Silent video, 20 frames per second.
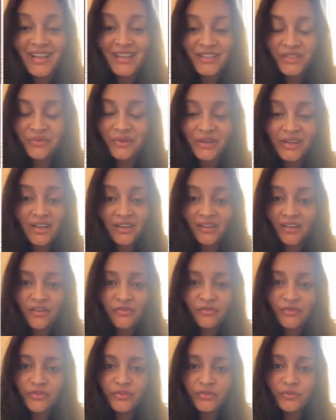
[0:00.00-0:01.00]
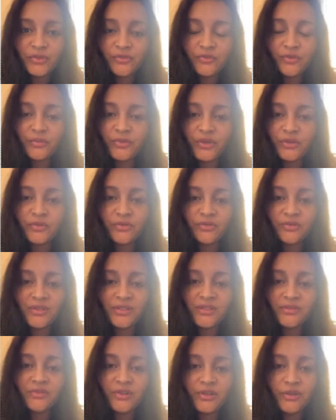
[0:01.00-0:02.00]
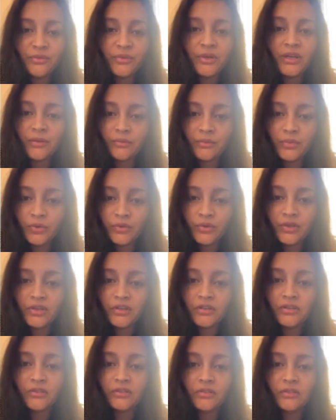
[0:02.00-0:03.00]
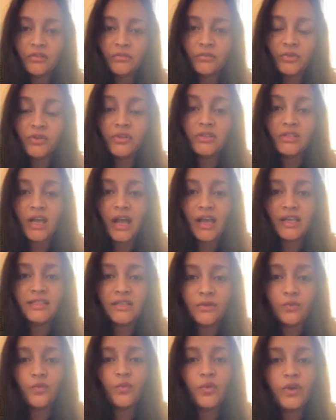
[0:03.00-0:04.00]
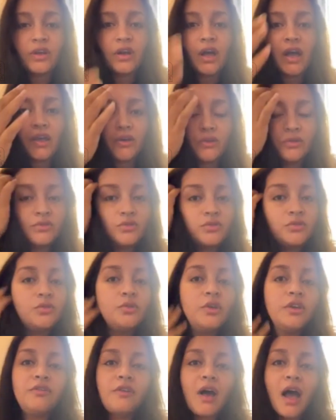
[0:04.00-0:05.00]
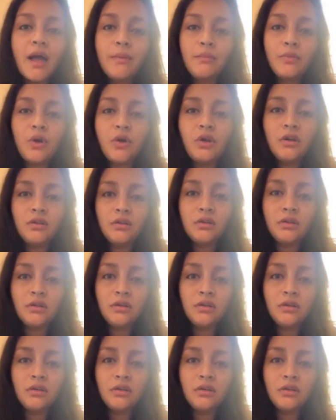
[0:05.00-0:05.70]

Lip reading: It's very uncomfortable for me to do this video, but I'm doing it because if I'm not